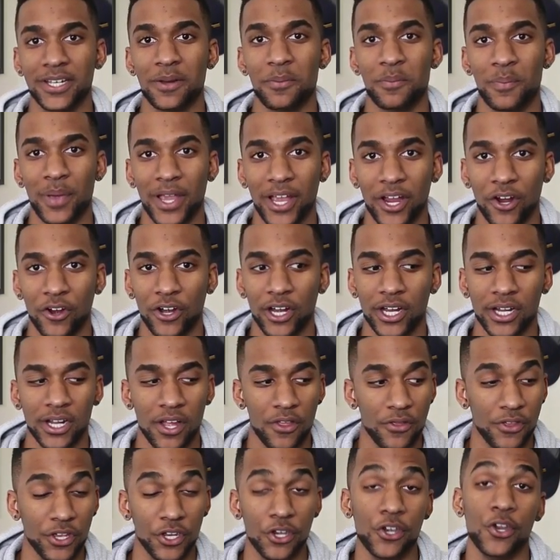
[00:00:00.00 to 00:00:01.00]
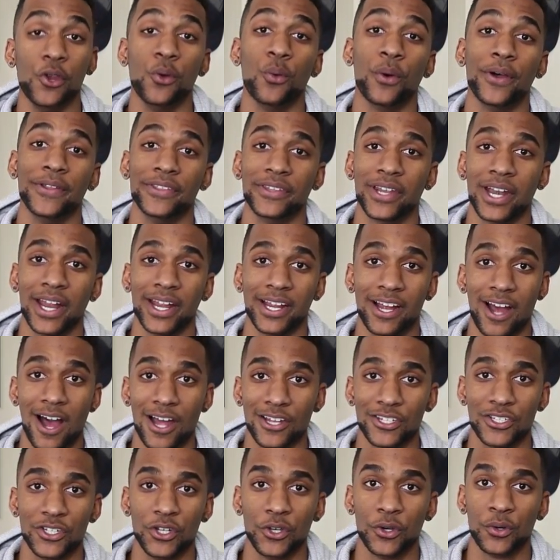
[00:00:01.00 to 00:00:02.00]
comparing the new one that I
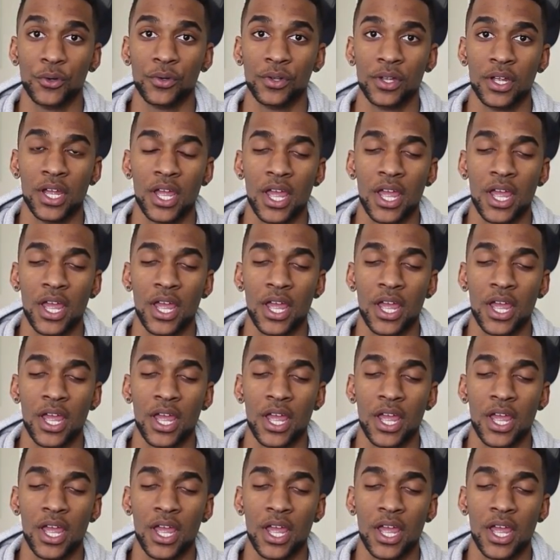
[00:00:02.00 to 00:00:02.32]
got to,